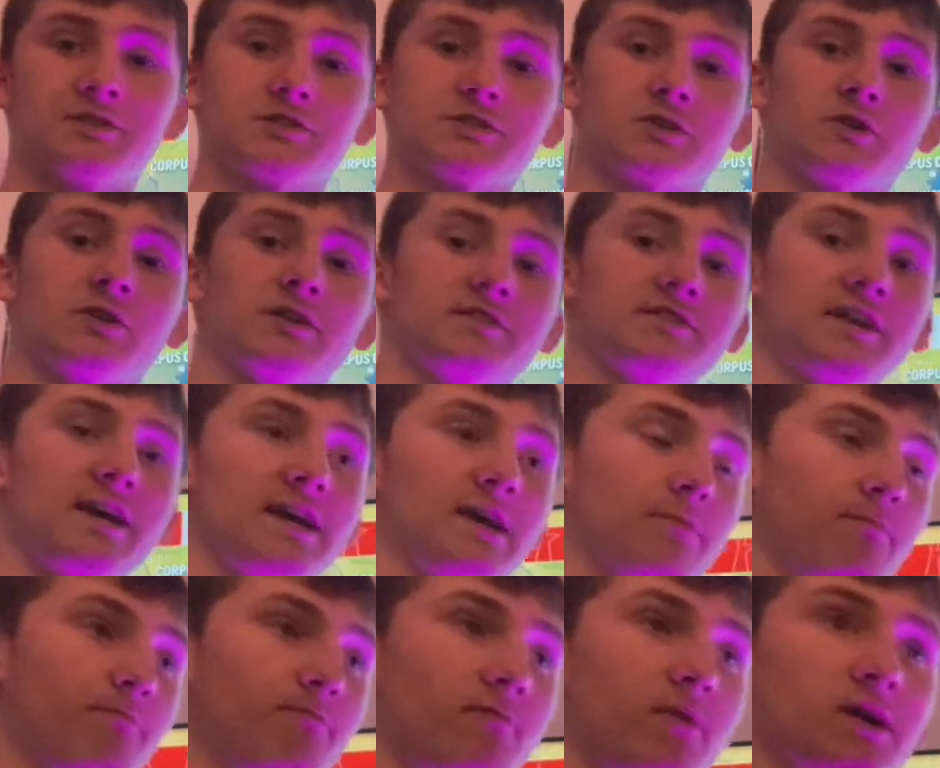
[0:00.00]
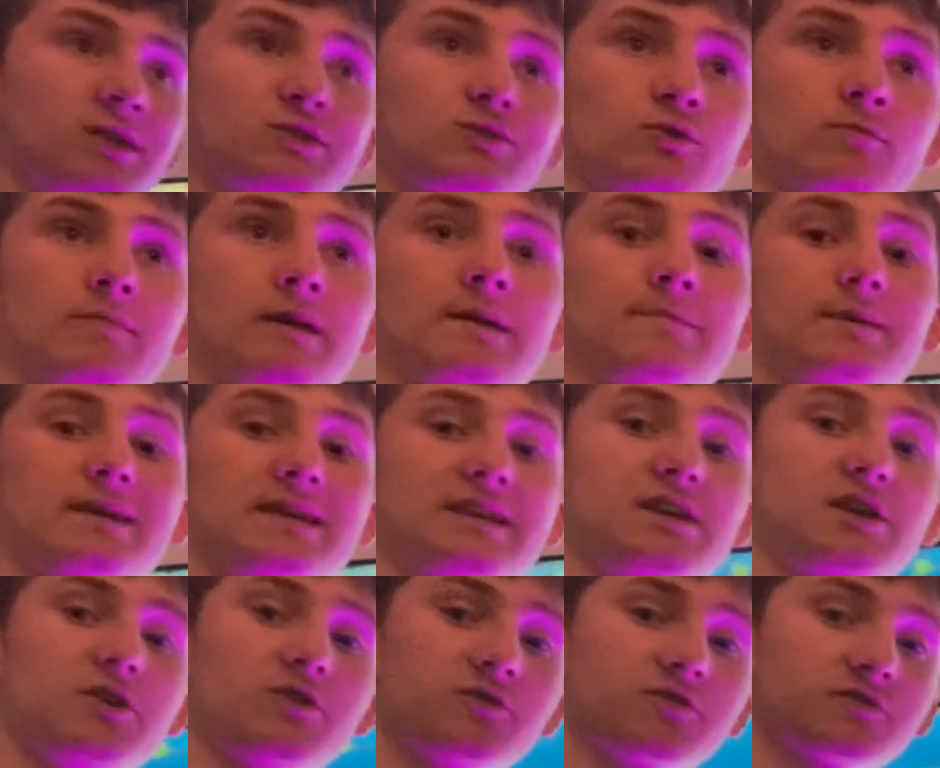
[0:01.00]
It's gonna take months or maybe
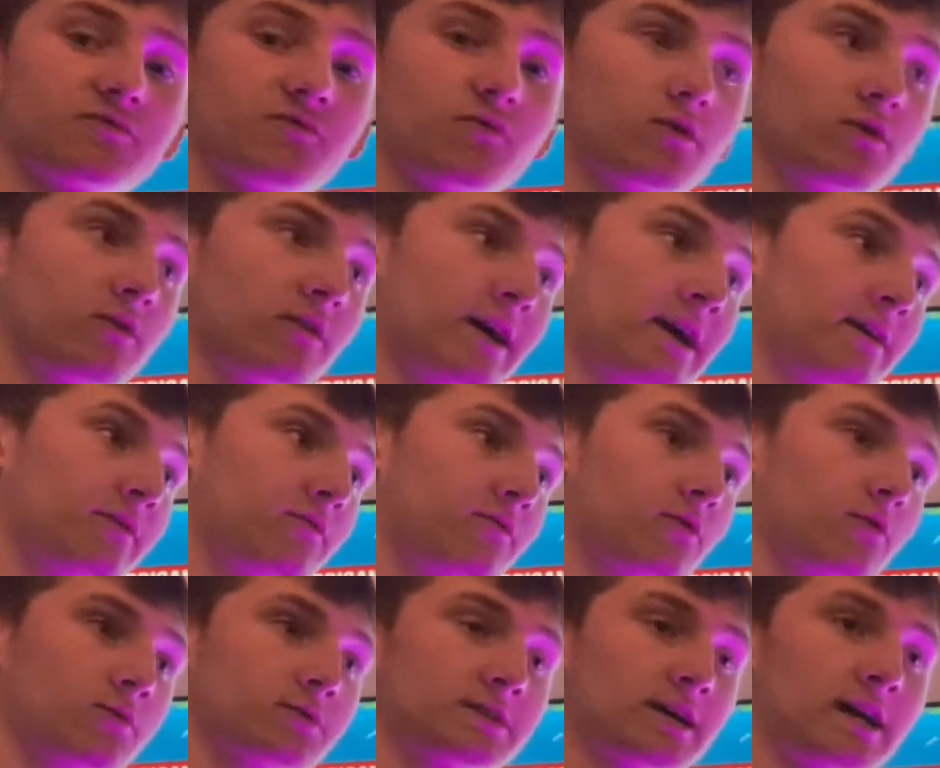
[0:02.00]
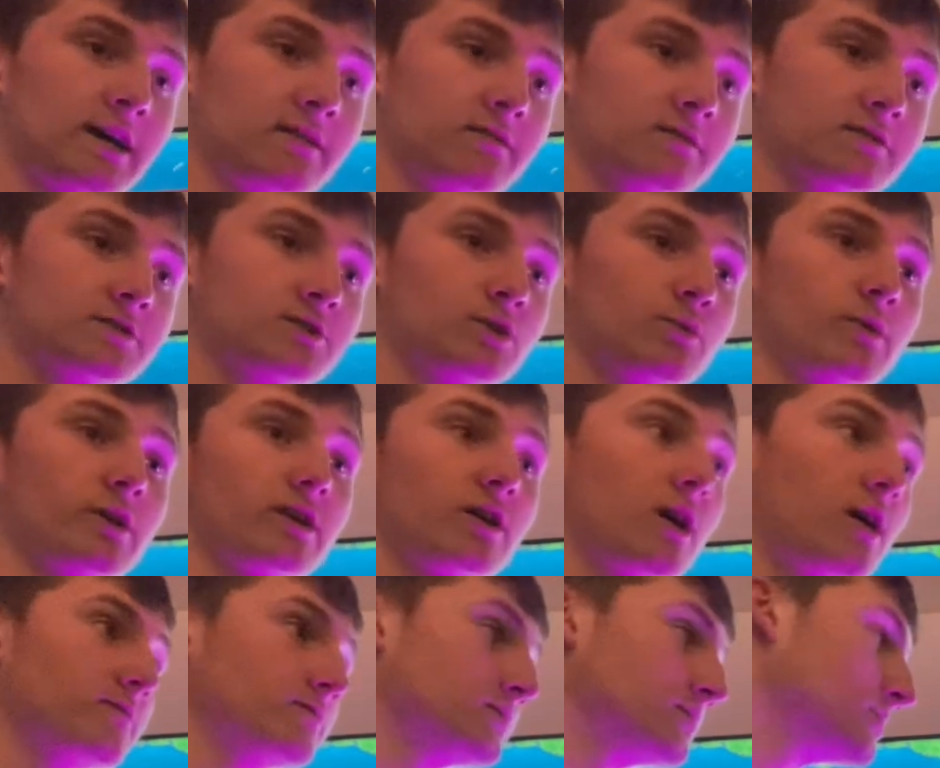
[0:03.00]
years for those islands to
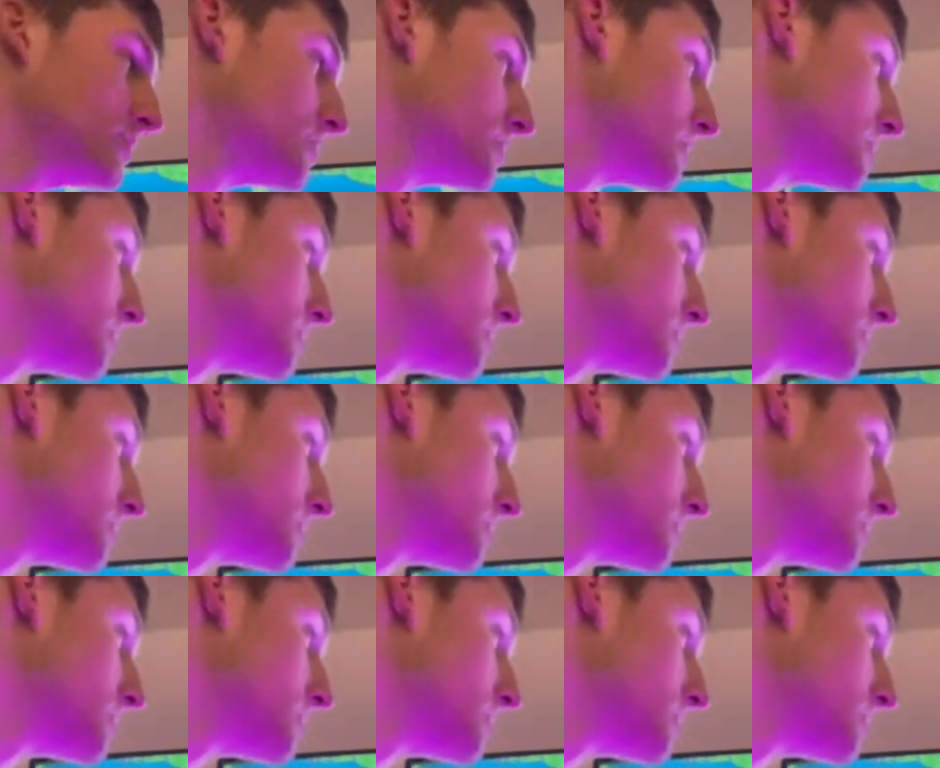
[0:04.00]
recover.